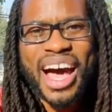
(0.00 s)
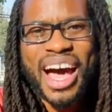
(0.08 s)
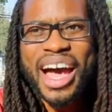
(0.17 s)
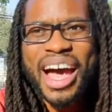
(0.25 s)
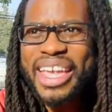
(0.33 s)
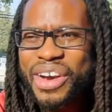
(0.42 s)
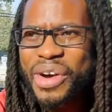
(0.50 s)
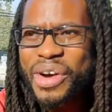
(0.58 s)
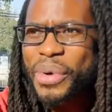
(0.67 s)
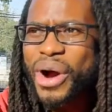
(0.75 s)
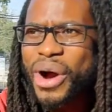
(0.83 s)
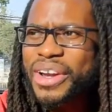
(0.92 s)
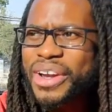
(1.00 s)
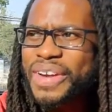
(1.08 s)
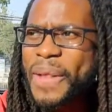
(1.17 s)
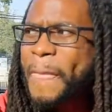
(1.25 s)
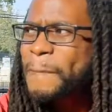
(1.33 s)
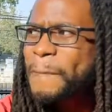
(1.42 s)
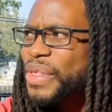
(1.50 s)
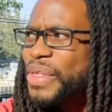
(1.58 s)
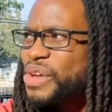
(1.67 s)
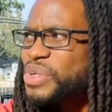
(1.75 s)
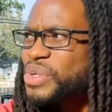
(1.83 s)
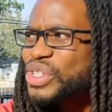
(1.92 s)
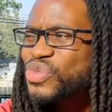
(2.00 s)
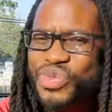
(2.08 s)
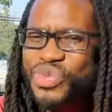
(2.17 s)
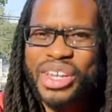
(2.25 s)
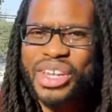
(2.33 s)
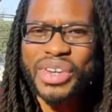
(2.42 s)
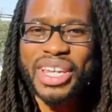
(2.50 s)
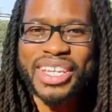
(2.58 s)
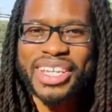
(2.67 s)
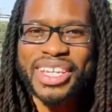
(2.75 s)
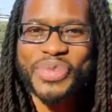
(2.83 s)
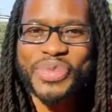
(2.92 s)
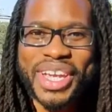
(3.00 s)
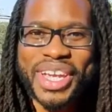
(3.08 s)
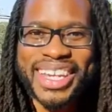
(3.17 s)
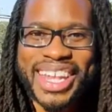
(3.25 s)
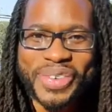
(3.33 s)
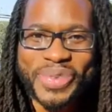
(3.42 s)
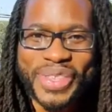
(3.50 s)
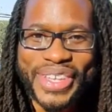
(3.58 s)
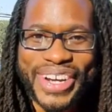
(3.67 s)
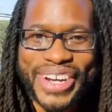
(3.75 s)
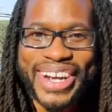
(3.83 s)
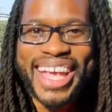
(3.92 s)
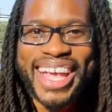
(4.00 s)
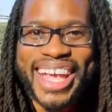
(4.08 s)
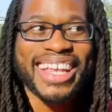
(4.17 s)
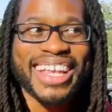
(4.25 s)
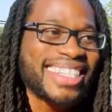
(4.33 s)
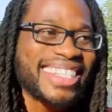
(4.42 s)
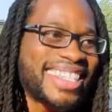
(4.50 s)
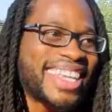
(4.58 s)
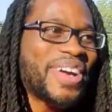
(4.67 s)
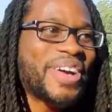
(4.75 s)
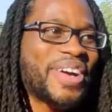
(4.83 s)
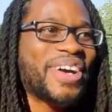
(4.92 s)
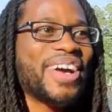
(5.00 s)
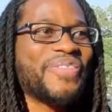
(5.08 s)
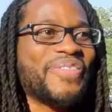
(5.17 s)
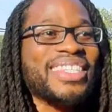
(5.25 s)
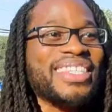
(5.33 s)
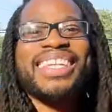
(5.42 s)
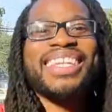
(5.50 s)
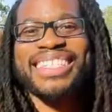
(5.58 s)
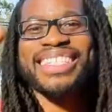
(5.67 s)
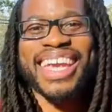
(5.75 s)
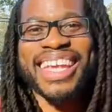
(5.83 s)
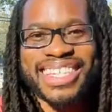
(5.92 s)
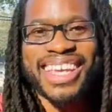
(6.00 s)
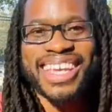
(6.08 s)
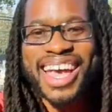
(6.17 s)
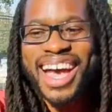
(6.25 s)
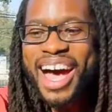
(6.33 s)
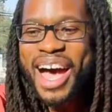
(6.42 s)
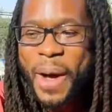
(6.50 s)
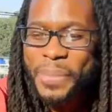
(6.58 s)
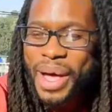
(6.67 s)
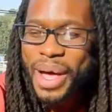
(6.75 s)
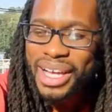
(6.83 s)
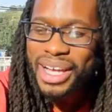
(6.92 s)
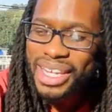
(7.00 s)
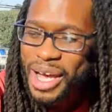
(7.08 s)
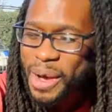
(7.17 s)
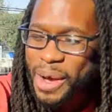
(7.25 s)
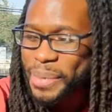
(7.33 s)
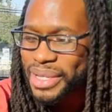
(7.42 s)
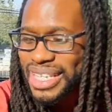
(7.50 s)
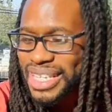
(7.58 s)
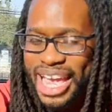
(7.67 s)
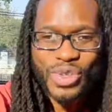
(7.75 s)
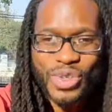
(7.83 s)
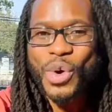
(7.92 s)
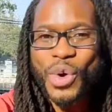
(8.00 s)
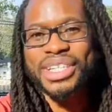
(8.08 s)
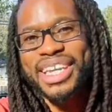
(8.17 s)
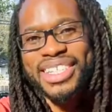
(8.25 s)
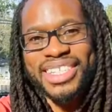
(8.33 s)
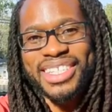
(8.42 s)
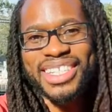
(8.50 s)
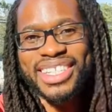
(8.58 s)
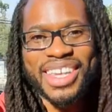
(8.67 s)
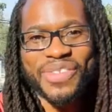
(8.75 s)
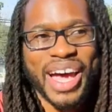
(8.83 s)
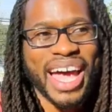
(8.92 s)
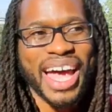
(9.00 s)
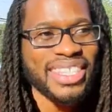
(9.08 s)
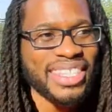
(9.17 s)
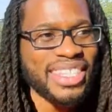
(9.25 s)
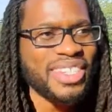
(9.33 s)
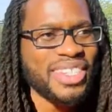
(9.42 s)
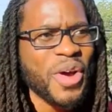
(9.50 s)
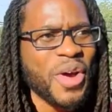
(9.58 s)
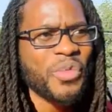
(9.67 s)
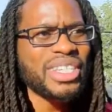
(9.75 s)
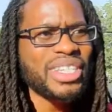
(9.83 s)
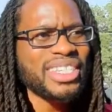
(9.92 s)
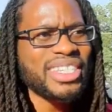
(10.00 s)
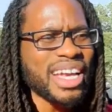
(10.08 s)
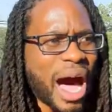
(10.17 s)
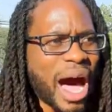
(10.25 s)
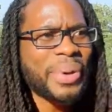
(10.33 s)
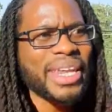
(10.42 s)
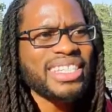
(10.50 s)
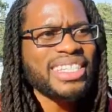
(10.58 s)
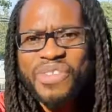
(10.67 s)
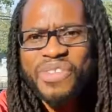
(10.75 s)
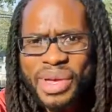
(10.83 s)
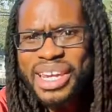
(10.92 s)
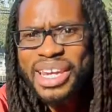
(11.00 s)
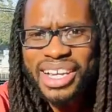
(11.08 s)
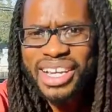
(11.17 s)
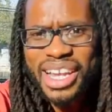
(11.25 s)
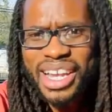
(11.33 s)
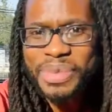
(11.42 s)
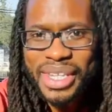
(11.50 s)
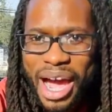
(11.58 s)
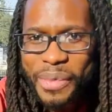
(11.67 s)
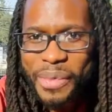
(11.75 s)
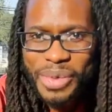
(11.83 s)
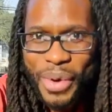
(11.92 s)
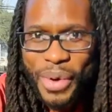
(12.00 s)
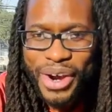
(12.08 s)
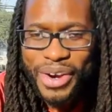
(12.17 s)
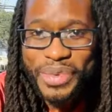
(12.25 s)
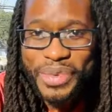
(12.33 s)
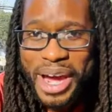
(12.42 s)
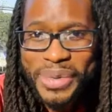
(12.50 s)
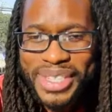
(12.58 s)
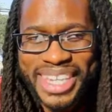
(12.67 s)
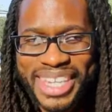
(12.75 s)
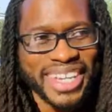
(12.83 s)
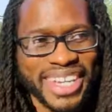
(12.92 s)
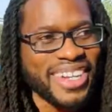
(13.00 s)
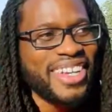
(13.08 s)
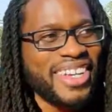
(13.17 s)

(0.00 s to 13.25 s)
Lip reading: here at Broughton. And it was just really, really good to reconnect with her and to see her facilitate a club slash organization that she advises, which is a combination of many of the clubs that I was a part of when I was here.